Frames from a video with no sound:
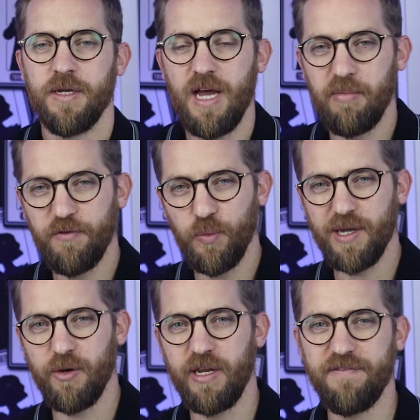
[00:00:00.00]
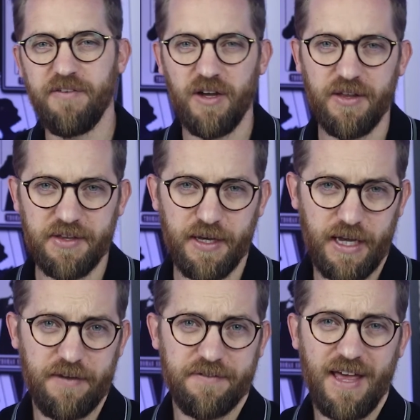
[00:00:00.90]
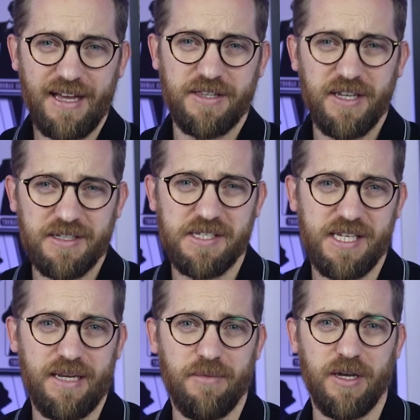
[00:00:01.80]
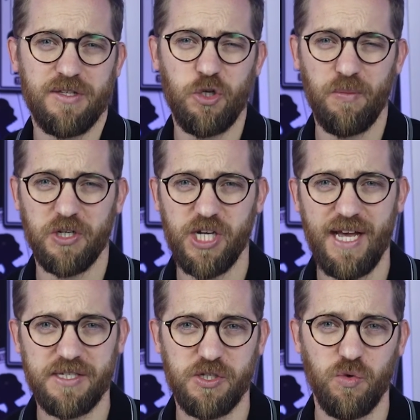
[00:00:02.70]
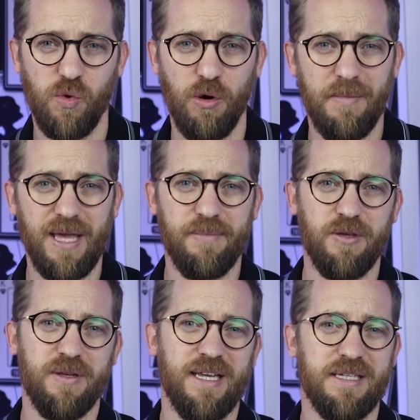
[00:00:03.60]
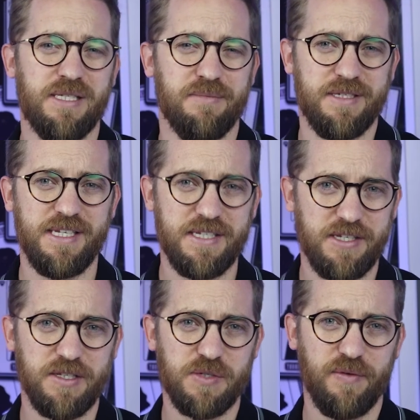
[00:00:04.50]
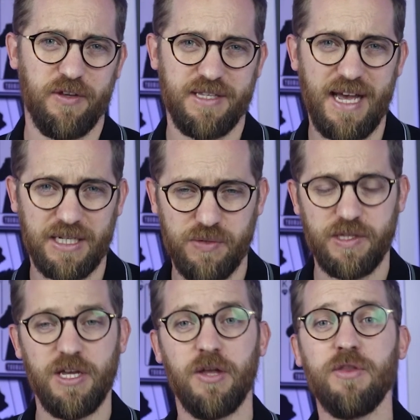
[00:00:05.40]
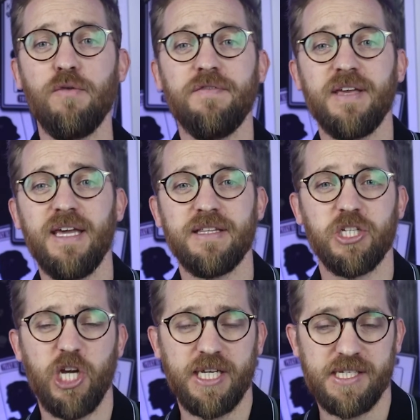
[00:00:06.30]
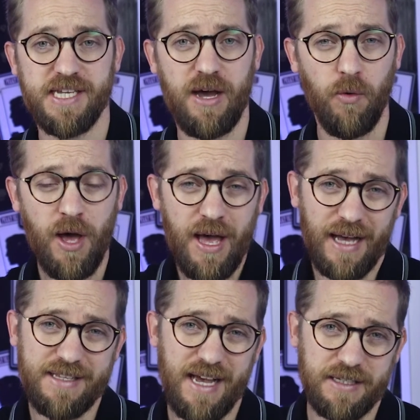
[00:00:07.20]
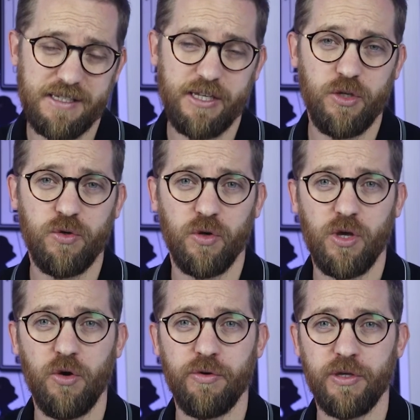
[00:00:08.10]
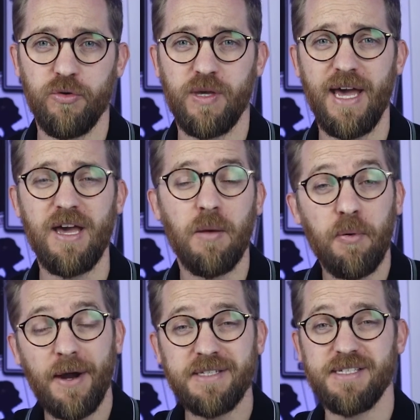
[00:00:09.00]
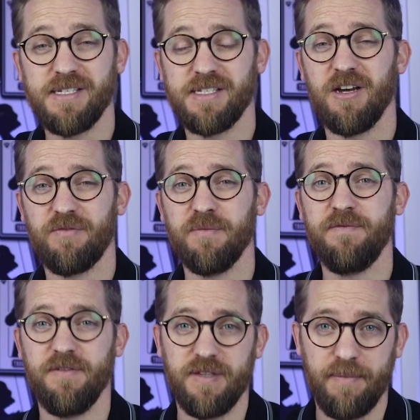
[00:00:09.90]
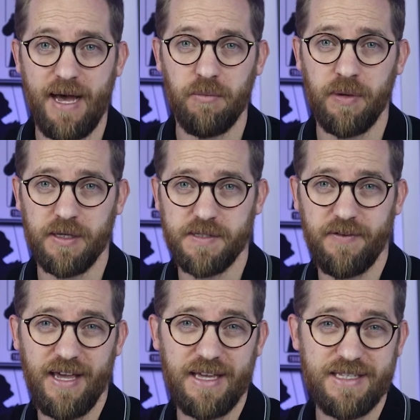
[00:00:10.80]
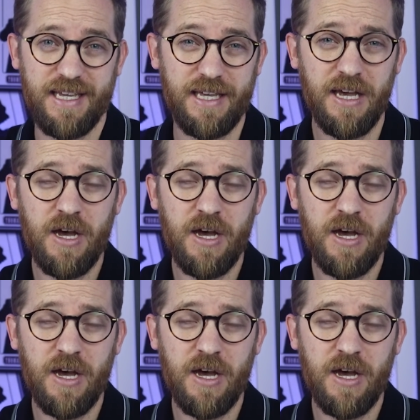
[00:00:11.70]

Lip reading: Now, before we go any further, if that does seem like too much hassle or maybe you need some assistance with your tax return, don't forget to check us out at tax2u.co.uk. Our prices start from £50 plus VAT